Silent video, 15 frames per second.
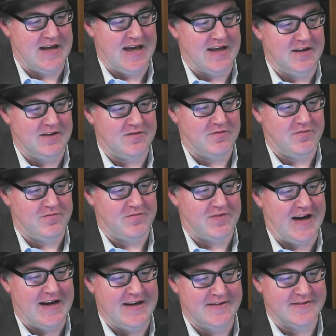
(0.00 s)
down his
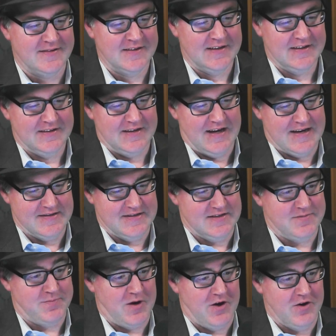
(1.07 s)
face as he
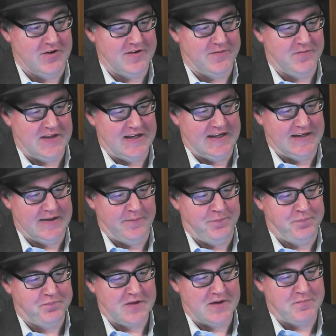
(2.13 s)
spoke.
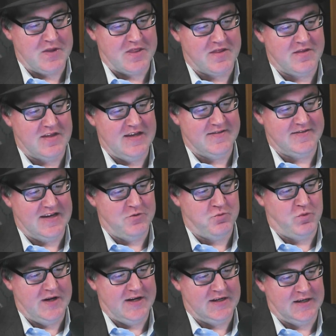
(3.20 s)
Um, but he said
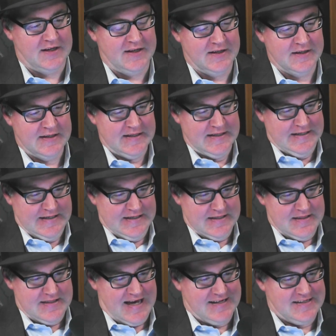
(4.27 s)
weirdly,
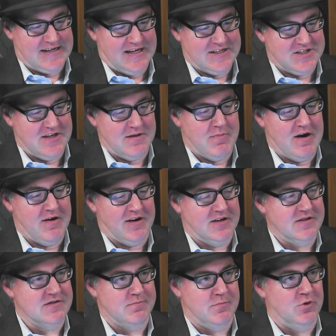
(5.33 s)
that touched the
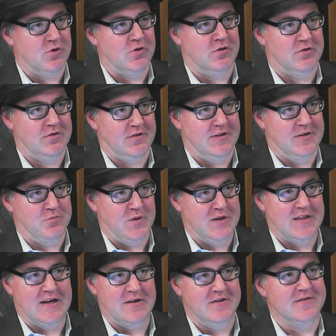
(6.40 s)
Americans more than
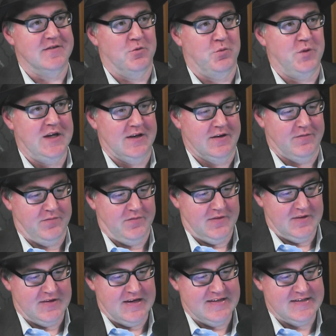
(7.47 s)
when they used to win.
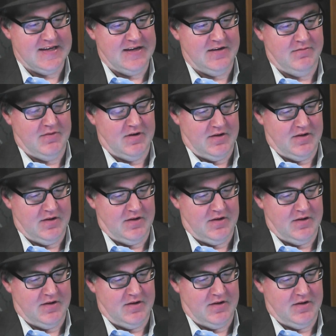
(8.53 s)
He said,